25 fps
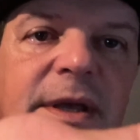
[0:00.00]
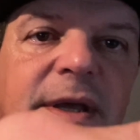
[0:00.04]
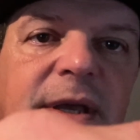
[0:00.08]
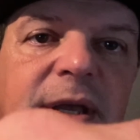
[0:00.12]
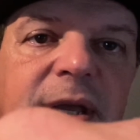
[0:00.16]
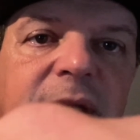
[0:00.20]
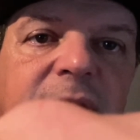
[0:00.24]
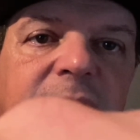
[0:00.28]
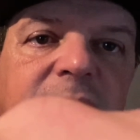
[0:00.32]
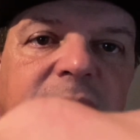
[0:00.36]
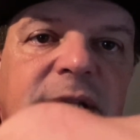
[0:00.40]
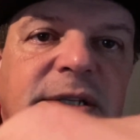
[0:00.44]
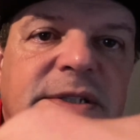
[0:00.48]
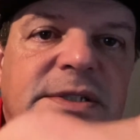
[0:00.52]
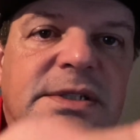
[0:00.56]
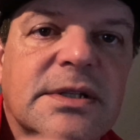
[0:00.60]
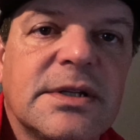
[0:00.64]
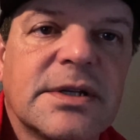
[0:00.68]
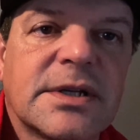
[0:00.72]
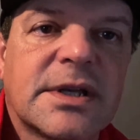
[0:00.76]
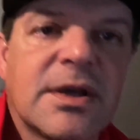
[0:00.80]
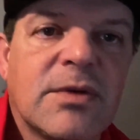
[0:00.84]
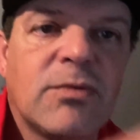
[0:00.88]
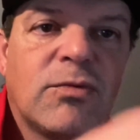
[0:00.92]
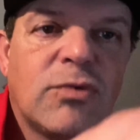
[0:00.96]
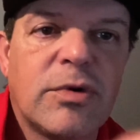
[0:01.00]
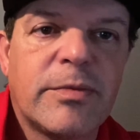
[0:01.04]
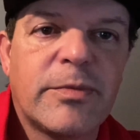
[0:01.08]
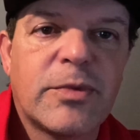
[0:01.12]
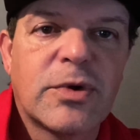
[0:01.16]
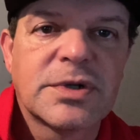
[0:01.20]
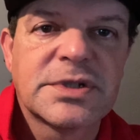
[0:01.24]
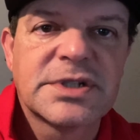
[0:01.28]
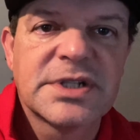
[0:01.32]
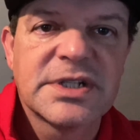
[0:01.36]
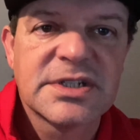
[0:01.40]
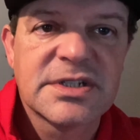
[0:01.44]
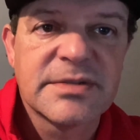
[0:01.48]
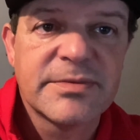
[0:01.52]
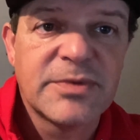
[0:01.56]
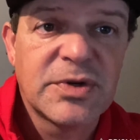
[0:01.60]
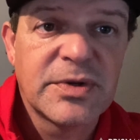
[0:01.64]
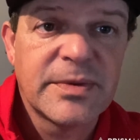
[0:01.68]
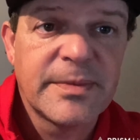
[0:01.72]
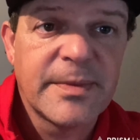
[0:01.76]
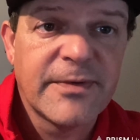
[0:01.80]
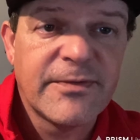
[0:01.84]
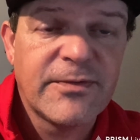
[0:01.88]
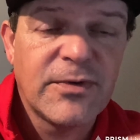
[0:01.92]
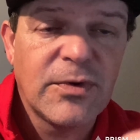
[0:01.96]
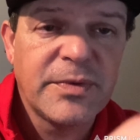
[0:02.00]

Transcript: And let's look at one more testimony before we